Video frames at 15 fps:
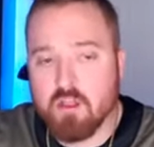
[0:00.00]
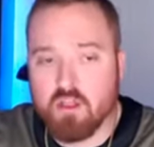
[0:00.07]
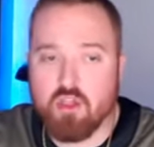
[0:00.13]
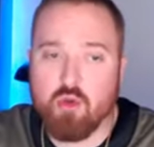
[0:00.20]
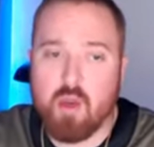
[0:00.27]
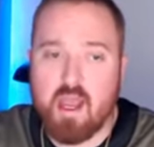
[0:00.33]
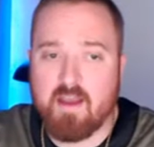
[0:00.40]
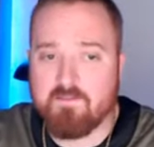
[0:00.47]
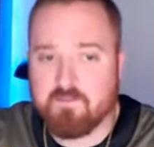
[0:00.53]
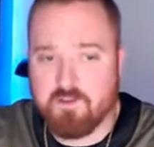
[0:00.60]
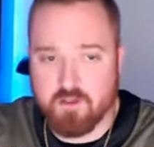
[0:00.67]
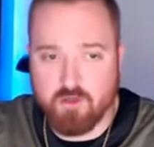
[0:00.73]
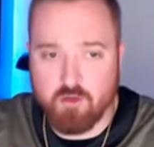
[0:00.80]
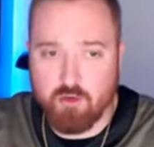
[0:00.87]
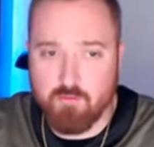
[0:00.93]
you have
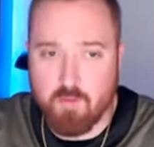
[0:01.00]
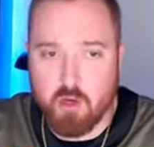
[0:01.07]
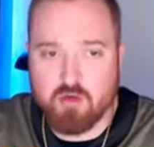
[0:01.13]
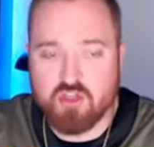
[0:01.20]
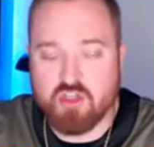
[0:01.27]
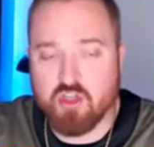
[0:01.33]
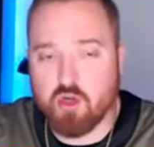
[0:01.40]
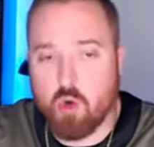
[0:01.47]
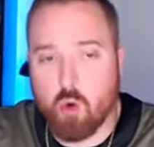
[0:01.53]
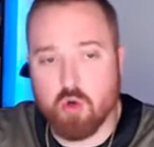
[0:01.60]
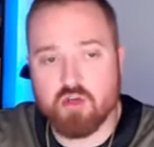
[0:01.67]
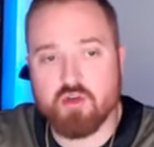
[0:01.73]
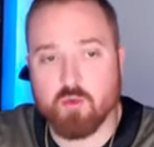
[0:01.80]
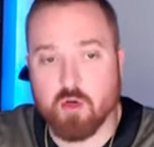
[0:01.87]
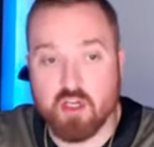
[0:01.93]
to motion the
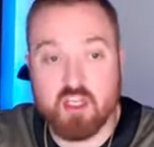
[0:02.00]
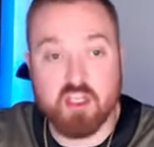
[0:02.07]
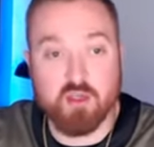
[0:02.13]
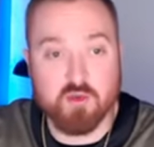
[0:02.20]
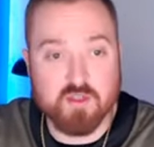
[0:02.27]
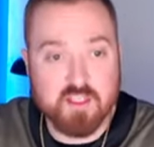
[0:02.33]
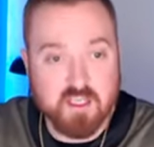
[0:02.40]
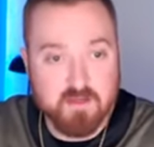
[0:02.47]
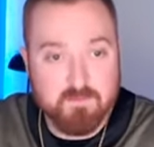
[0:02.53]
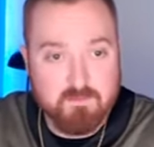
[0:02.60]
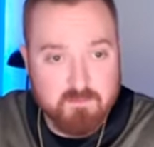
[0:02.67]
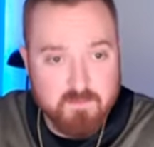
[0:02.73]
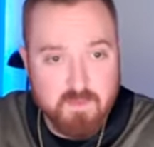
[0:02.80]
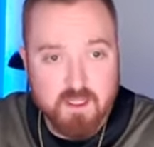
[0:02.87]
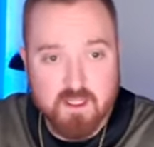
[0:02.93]
court to recuse them,